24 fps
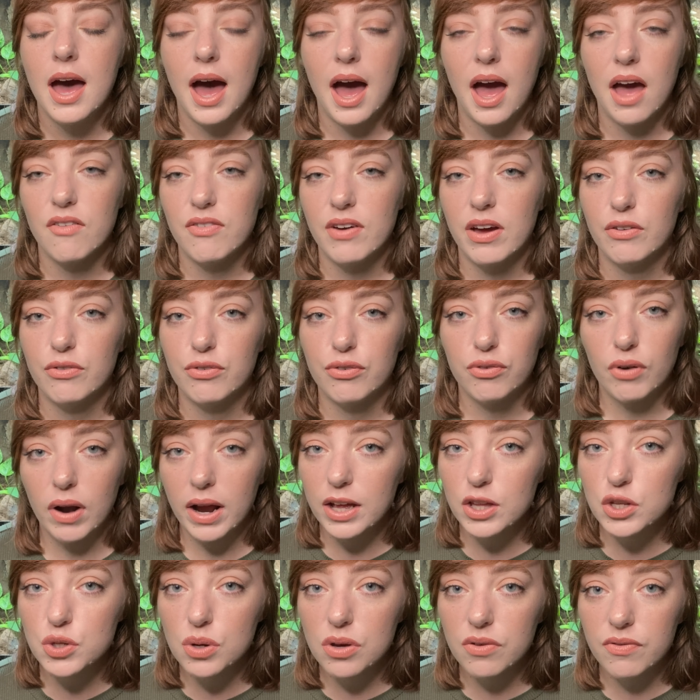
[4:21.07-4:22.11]
I've had
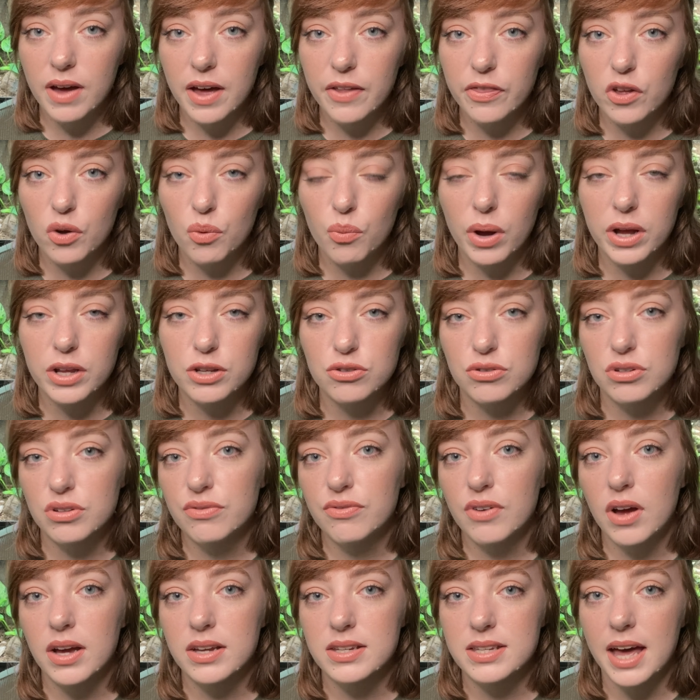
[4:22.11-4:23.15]
friends who have had their White's tree
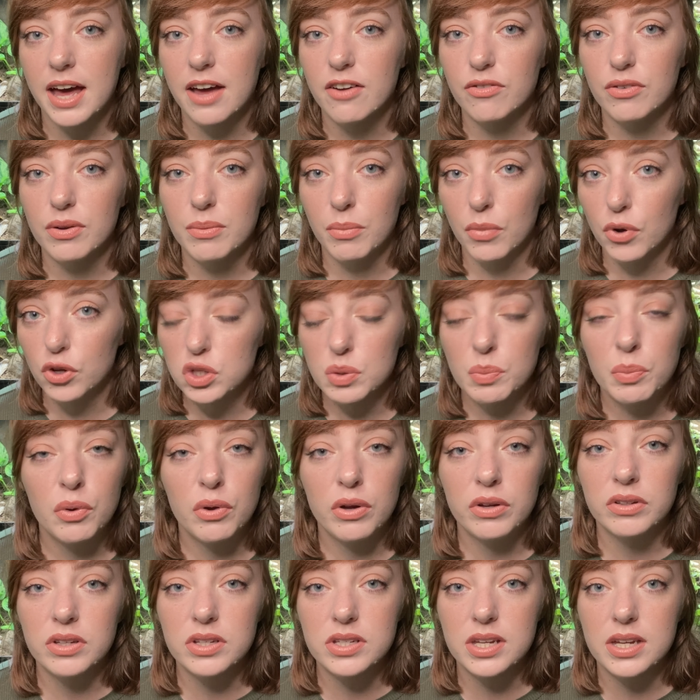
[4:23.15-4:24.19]
frogs have multiple
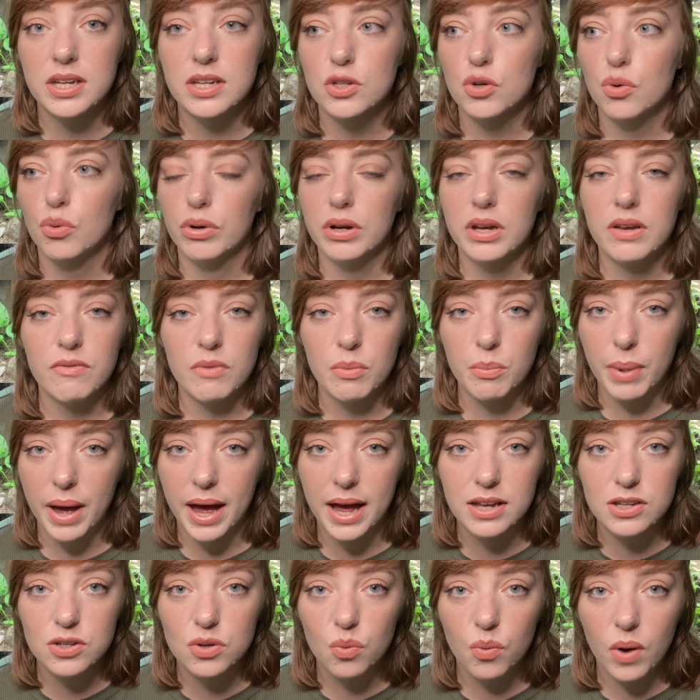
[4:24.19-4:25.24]
illnesses or even
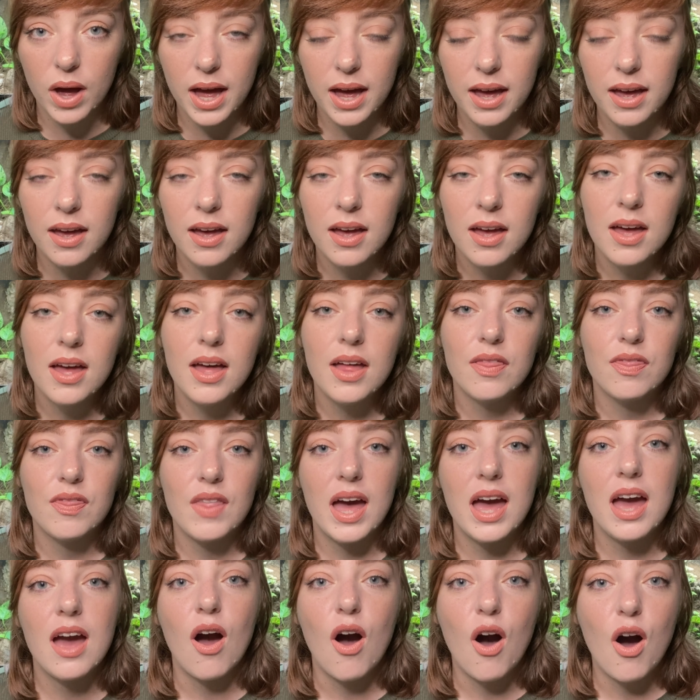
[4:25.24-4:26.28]
pass away.
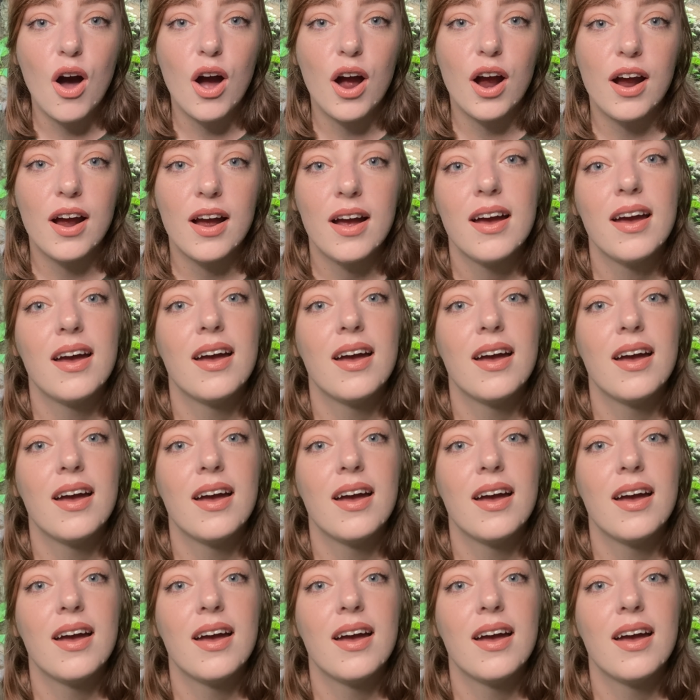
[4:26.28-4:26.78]
They are